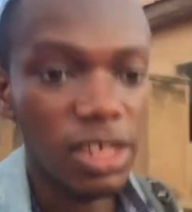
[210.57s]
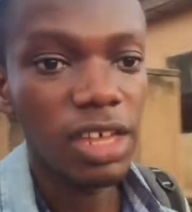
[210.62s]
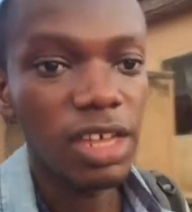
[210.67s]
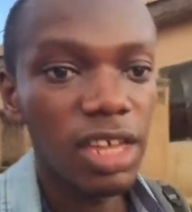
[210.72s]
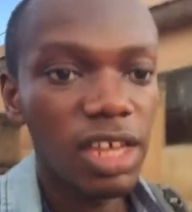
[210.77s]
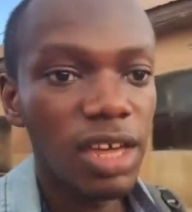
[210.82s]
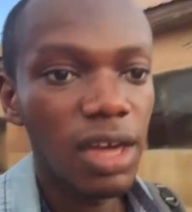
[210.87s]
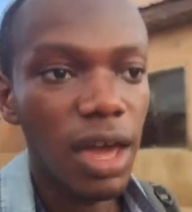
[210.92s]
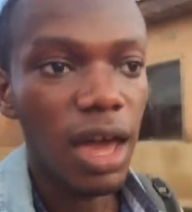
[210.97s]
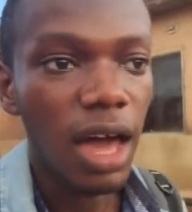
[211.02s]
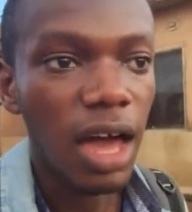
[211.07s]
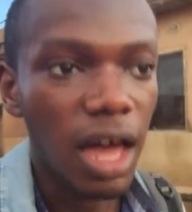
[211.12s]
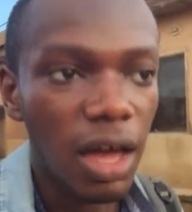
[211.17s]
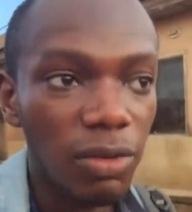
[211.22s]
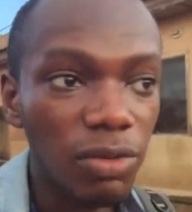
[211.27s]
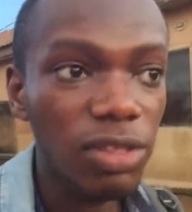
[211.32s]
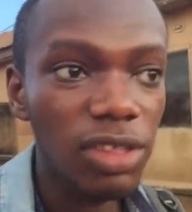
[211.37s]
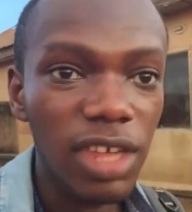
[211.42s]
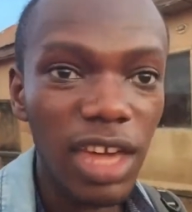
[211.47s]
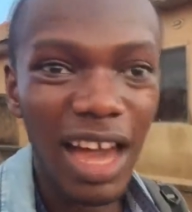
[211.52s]
I
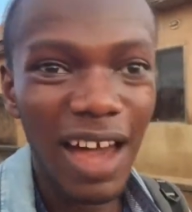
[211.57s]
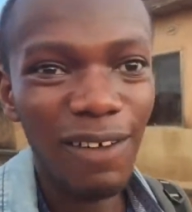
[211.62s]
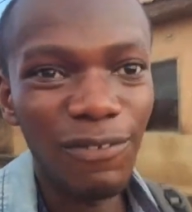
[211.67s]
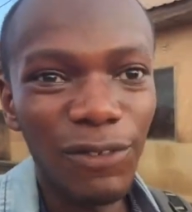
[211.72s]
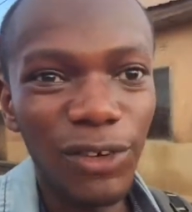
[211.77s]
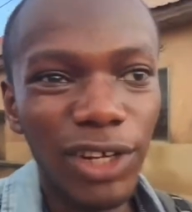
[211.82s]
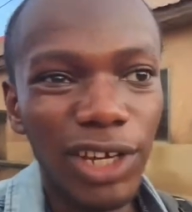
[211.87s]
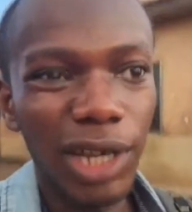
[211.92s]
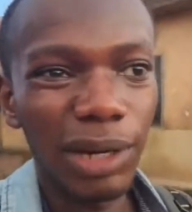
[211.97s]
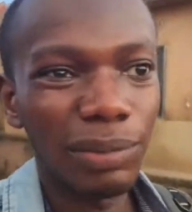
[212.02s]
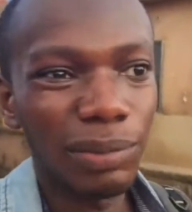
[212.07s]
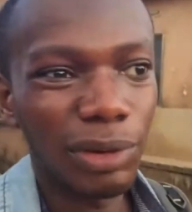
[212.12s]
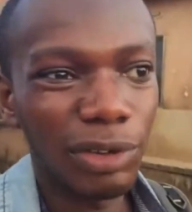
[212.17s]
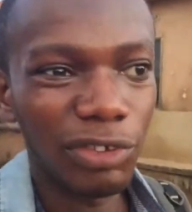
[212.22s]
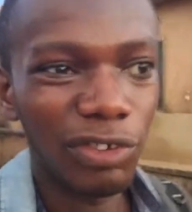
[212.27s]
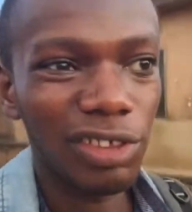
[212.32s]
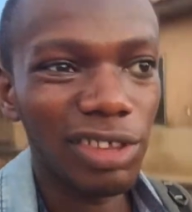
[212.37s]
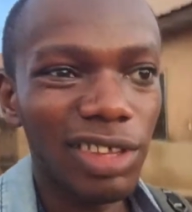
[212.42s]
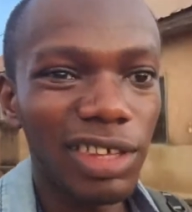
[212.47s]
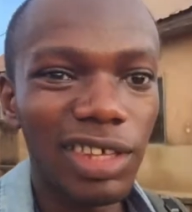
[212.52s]
wouldn't say Africa,
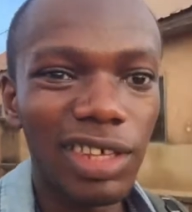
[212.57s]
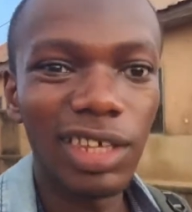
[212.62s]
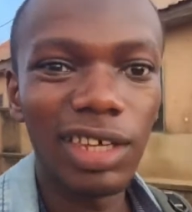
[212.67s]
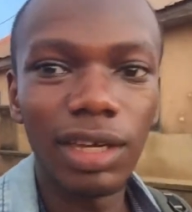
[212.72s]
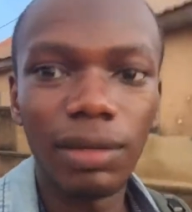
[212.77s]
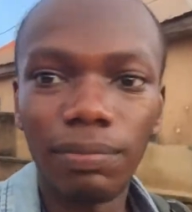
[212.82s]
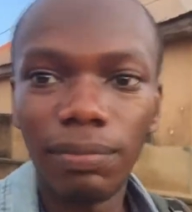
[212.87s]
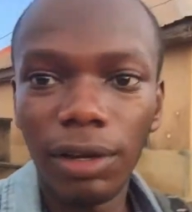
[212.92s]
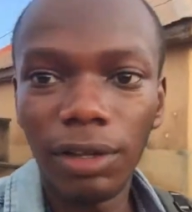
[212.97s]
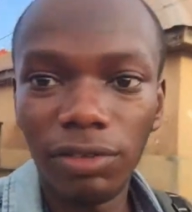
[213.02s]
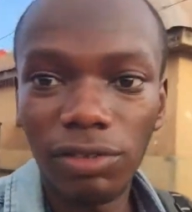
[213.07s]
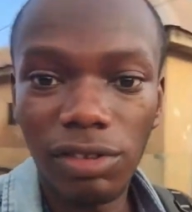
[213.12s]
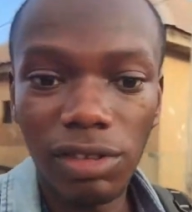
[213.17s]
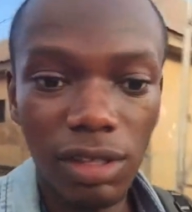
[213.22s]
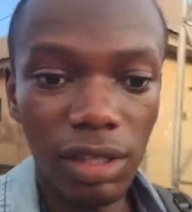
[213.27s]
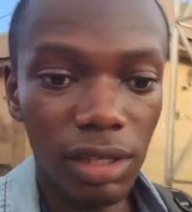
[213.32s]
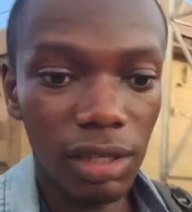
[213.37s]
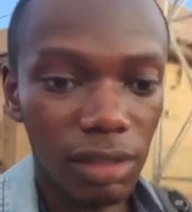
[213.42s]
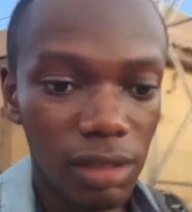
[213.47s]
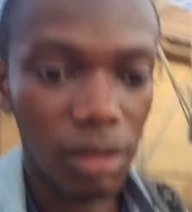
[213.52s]
but just say here in Plateau
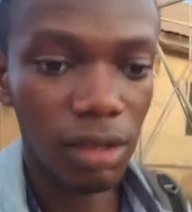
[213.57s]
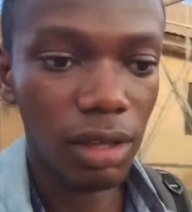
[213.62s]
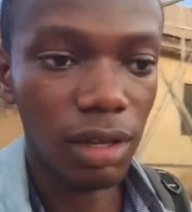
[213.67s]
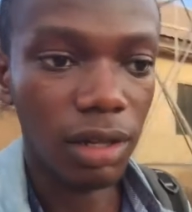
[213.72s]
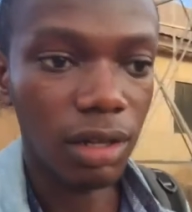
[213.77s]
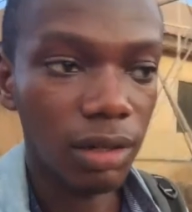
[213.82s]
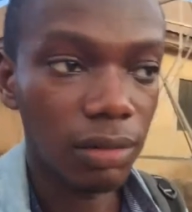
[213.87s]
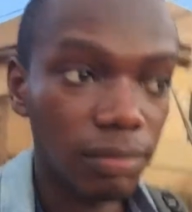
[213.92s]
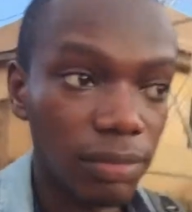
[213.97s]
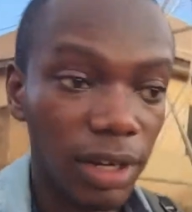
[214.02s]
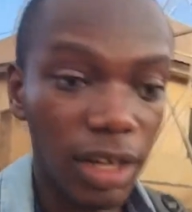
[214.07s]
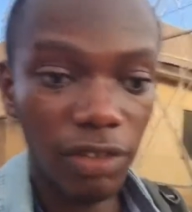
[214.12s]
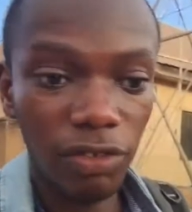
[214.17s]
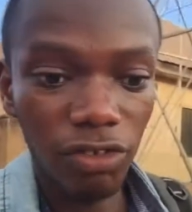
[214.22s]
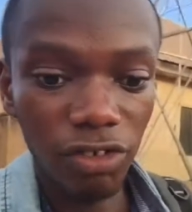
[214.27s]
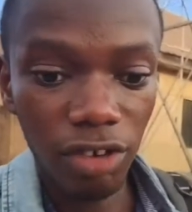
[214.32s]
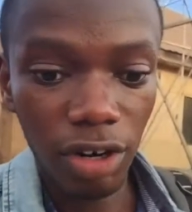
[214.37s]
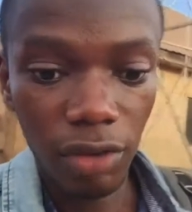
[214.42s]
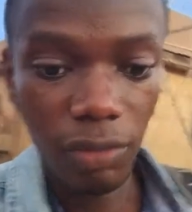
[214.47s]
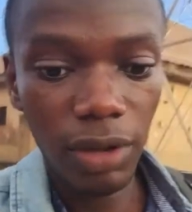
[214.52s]
State,
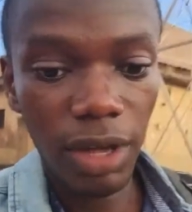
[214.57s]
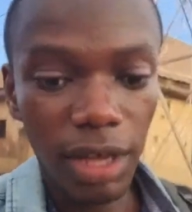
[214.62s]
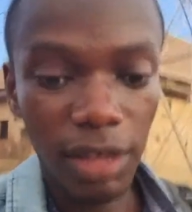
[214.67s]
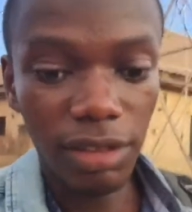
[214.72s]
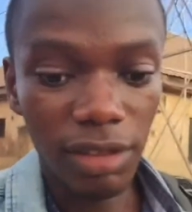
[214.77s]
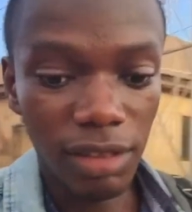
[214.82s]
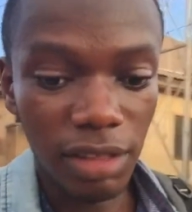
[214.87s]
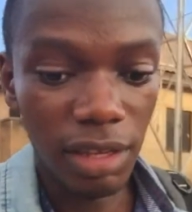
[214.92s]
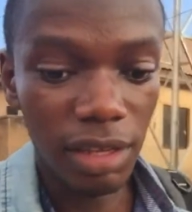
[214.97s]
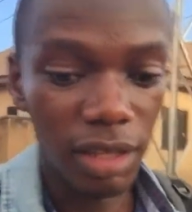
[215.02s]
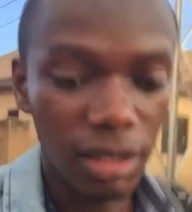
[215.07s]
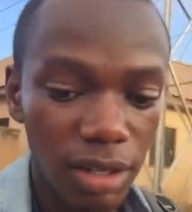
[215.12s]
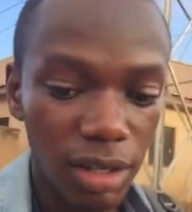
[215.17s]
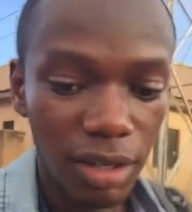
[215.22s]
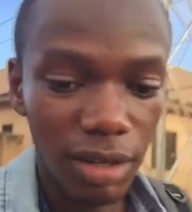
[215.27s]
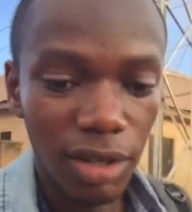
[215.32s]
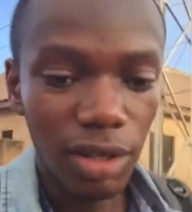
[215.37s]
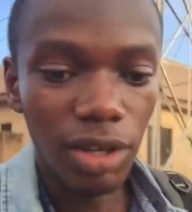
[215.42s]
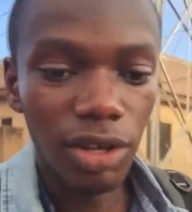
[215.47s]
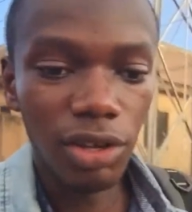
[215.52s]
Nigeria, where I stay,
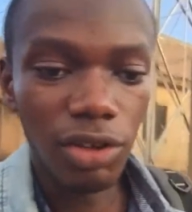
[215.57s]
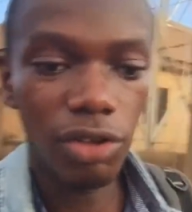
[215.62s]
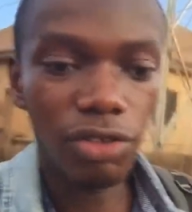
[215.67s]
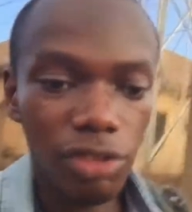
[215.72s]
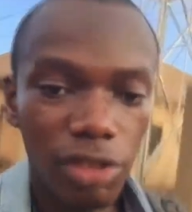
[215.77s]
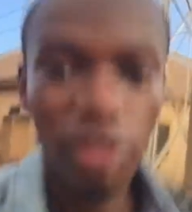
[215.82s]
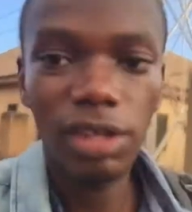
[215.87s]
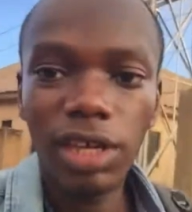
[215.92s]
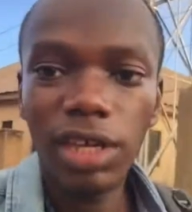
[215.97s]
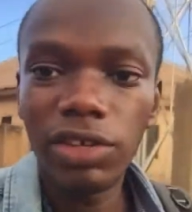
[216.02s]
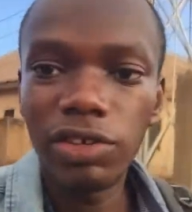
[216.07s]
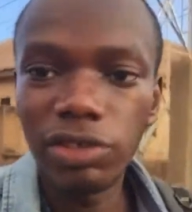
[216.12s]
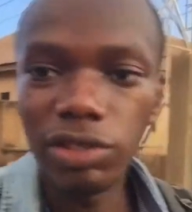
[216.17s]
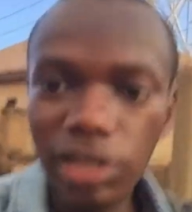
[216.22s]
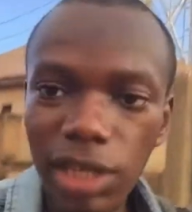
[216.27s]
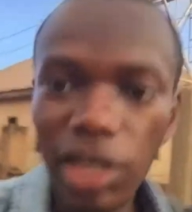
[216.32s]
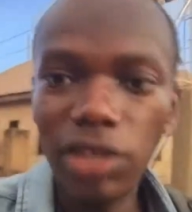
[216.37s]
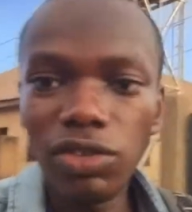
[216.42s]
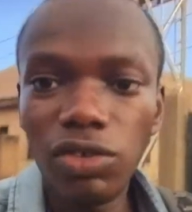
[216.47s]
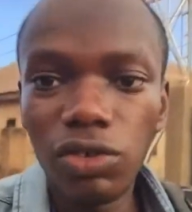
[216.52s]
because you
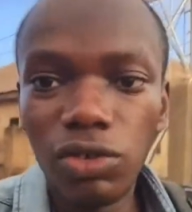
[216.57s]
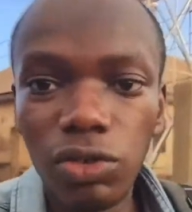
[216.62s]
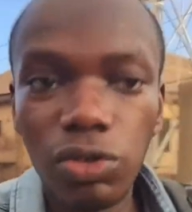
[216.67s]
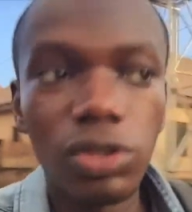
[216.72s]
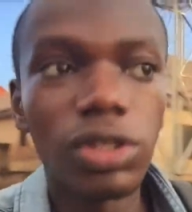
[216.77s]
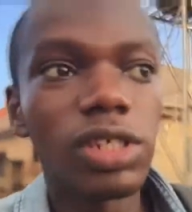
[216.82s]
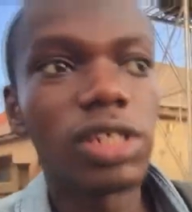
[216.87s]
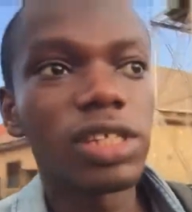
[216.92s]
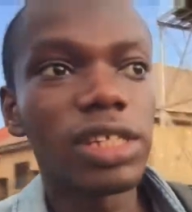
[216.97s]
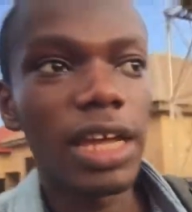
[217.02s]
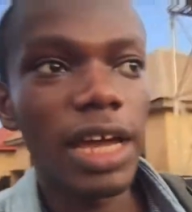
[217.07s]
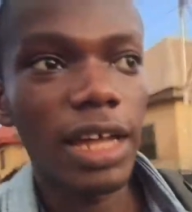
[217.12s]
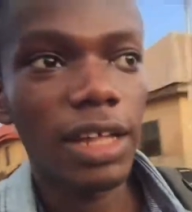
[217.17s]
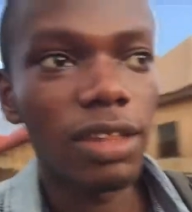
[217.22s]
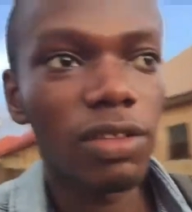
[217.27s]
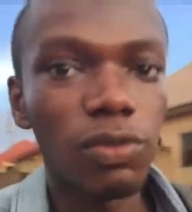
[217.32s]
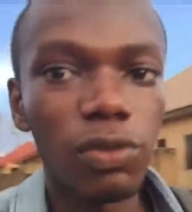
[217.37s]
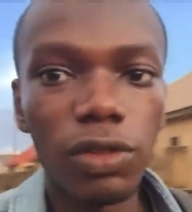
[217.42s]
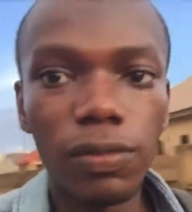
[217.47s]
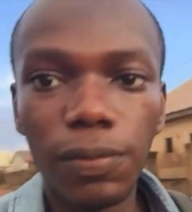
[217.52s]
tend to notice
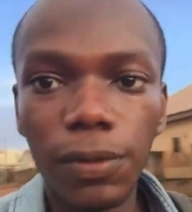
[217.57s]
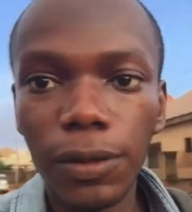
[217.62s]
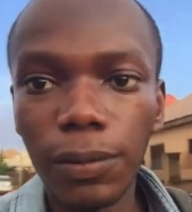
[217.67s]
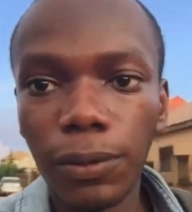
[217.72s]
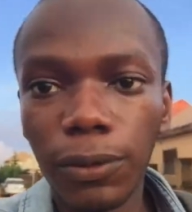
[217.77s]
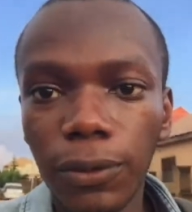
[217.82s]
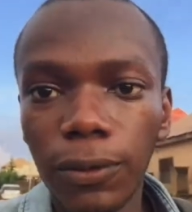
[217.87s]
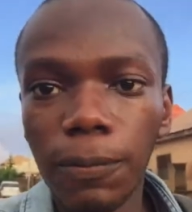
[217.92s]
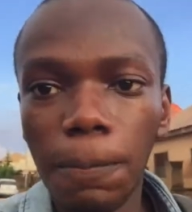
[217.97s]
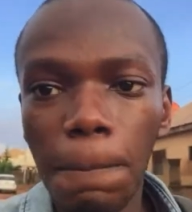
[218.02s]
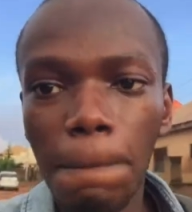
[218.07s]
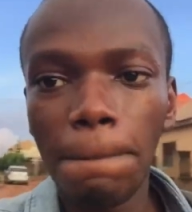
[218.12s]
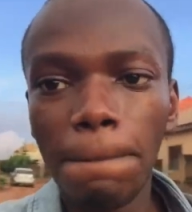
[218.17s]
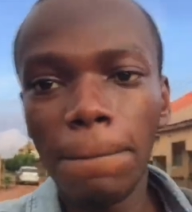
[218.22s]
that with people.